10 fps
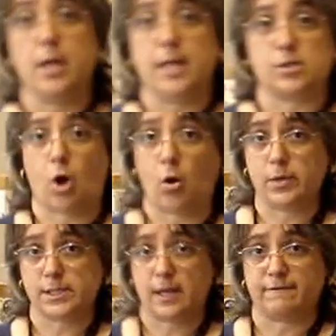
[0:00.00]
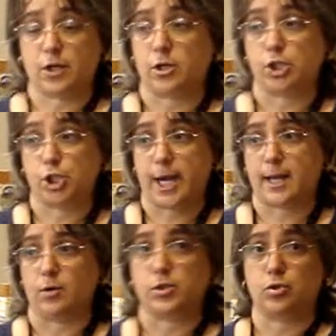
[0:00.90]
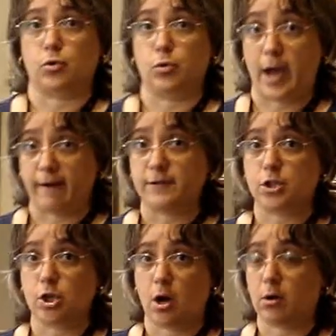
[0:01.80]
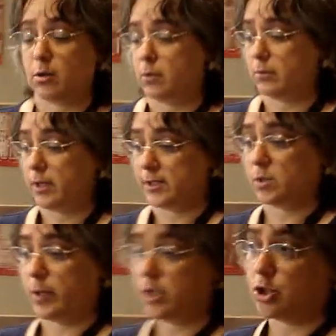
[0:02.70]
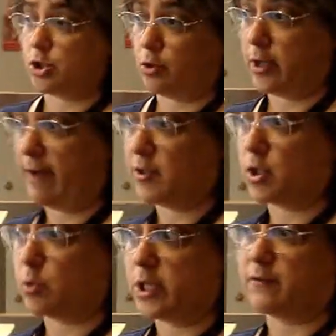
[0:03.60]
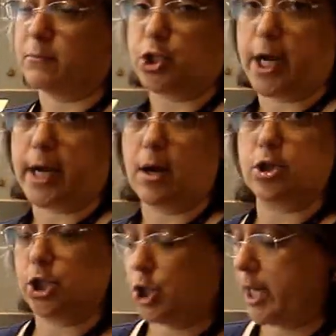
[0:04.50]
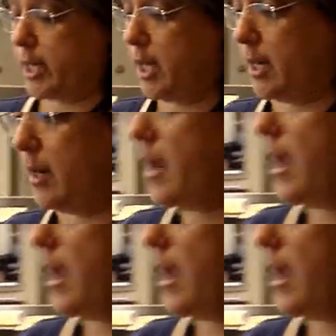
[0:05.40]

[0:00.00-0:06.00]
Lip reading: is always left on checkout, so you have to toggle a switch, or you have to switch from checkout to check-in.